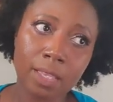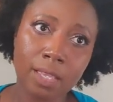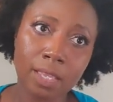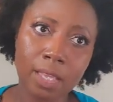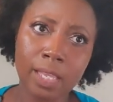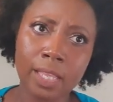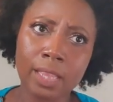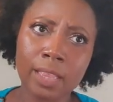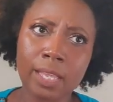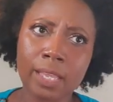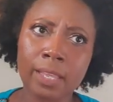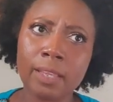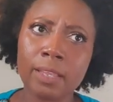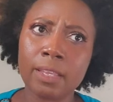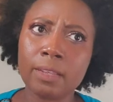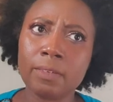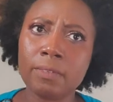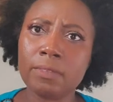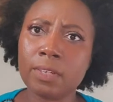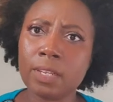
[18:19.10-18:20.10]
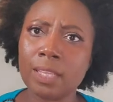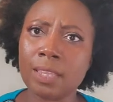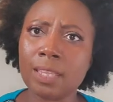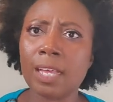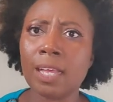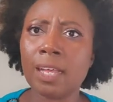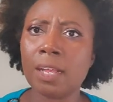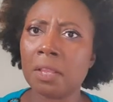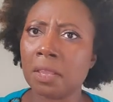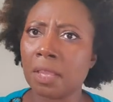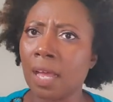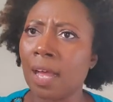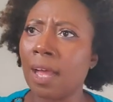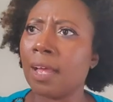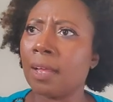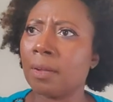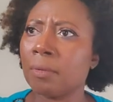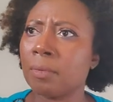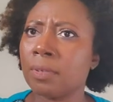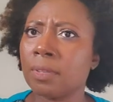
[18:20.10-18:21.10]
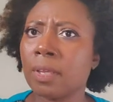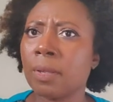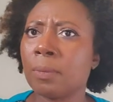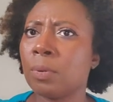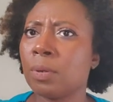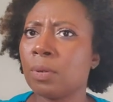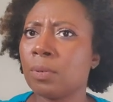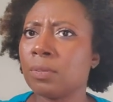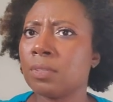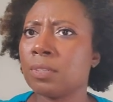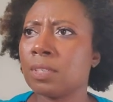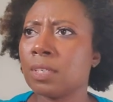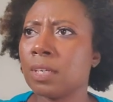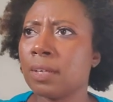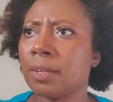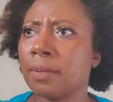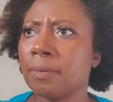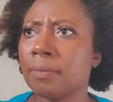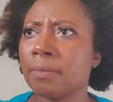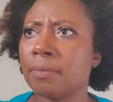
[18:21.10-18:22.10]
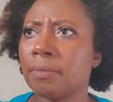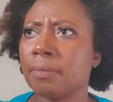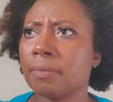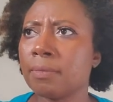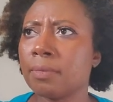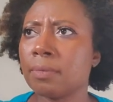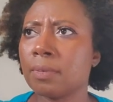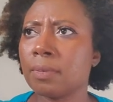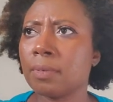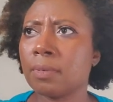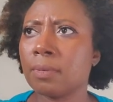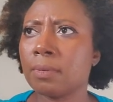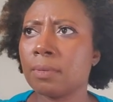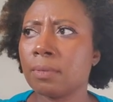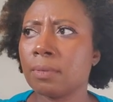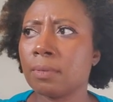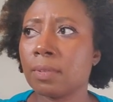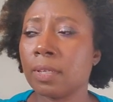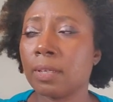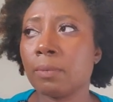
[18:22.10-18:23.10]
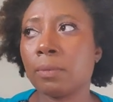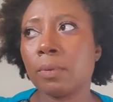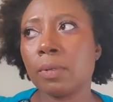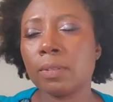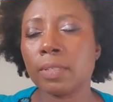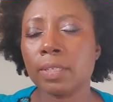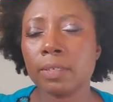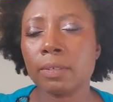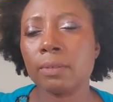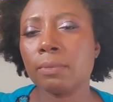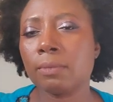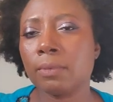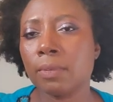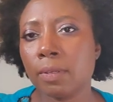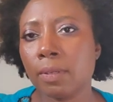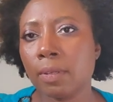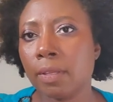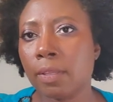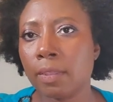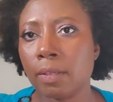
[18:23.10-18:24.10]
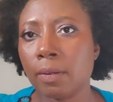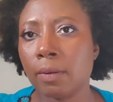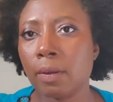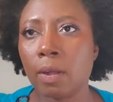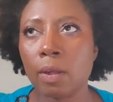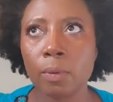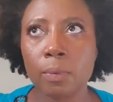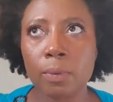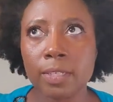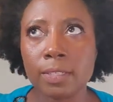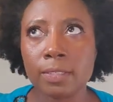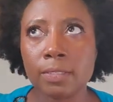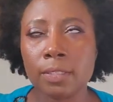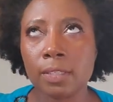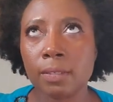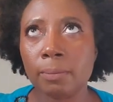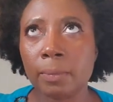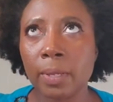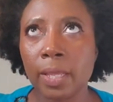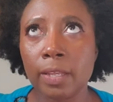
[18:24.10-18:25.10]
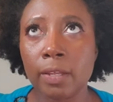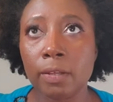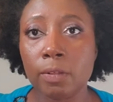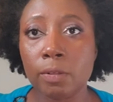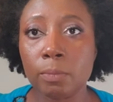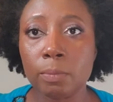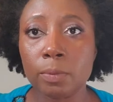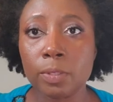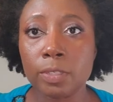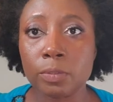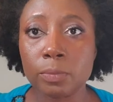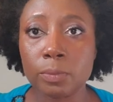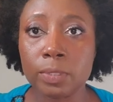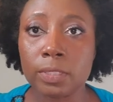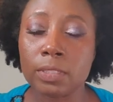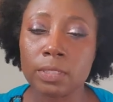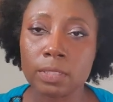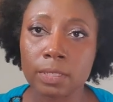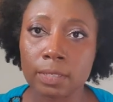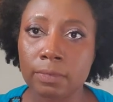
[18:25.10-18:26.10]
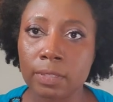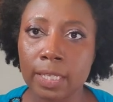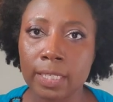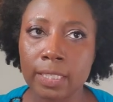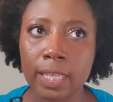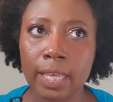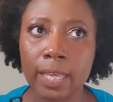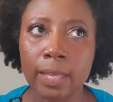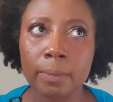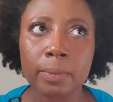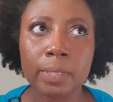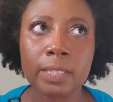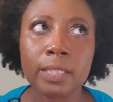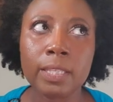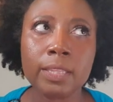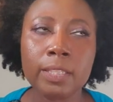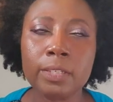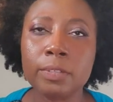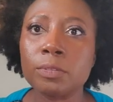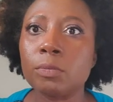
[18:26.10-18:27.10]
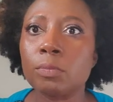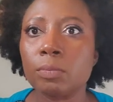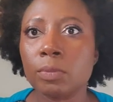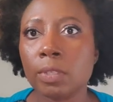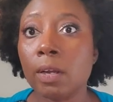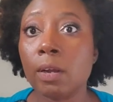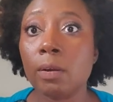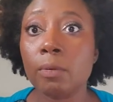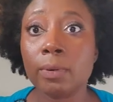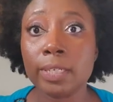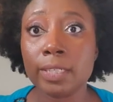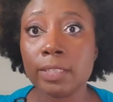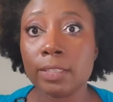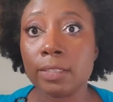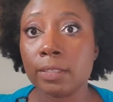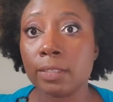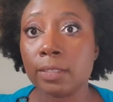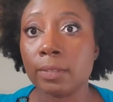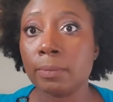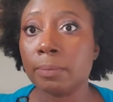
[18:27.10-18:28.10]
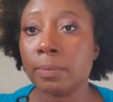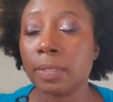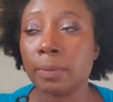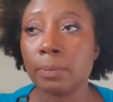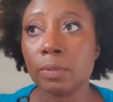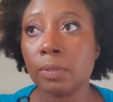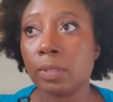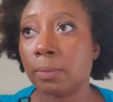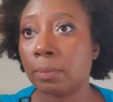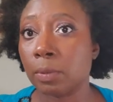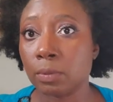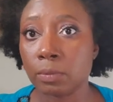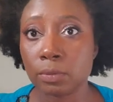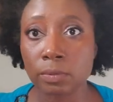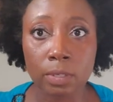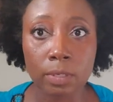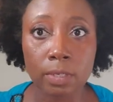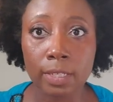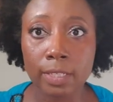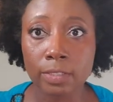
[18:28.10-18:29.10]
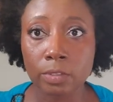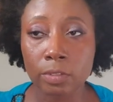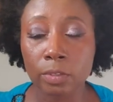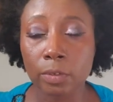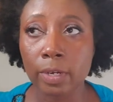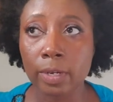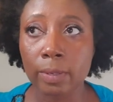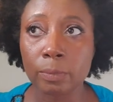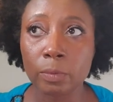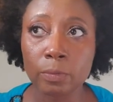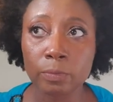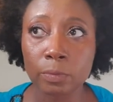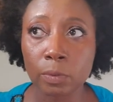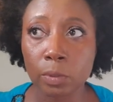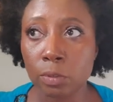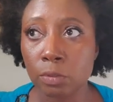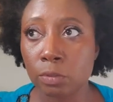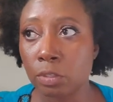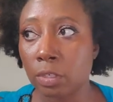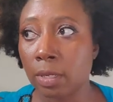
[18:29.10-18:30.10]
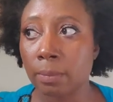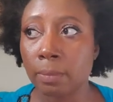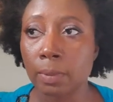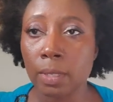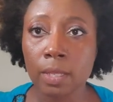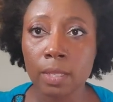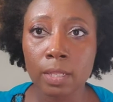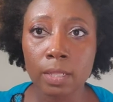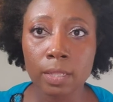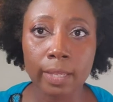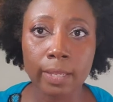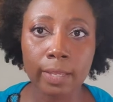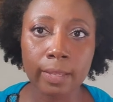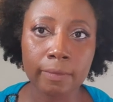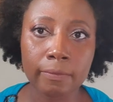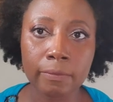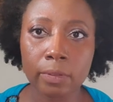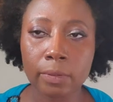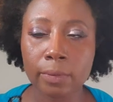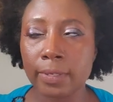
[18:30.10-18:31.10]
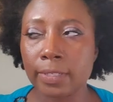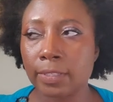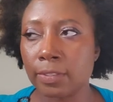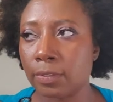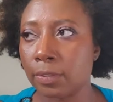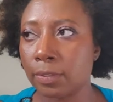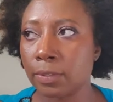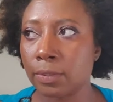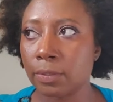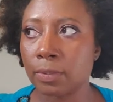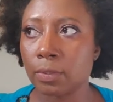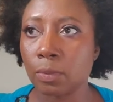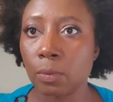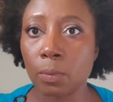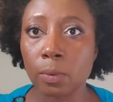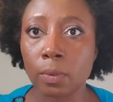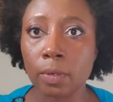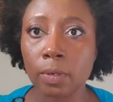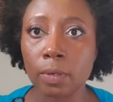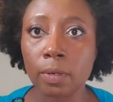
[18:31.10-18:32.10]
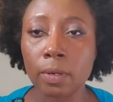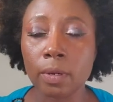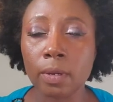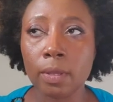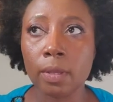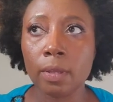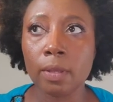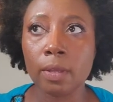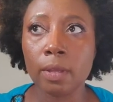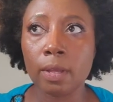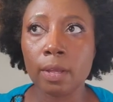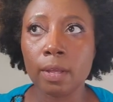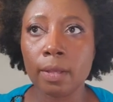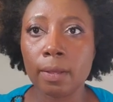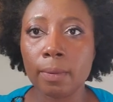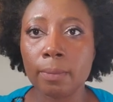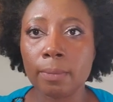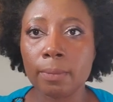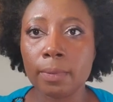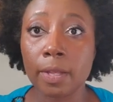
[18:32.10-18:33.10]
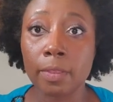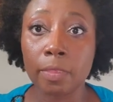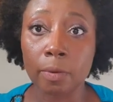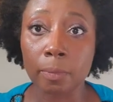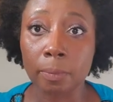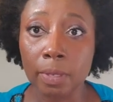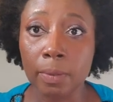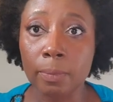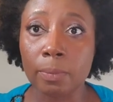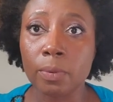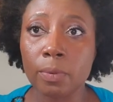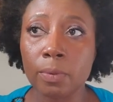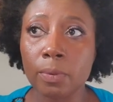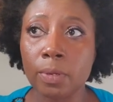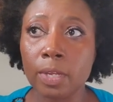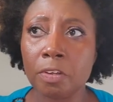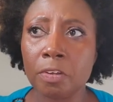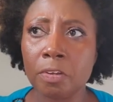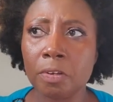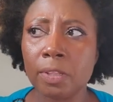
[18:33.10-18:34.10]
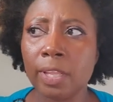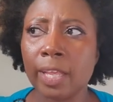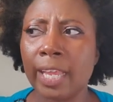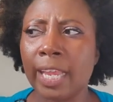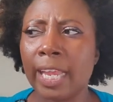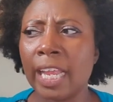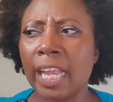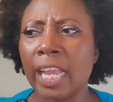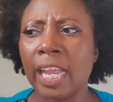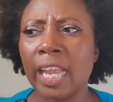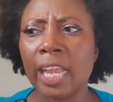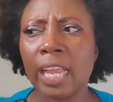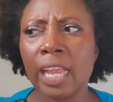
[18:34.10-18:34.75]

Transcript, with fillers: and they've done that a lot where they post stuff like well they're they're always the main culprits with stuff like that. But then there's there are regular people that post on Instagram who Photoshop like influencers or um, other people, and you're like,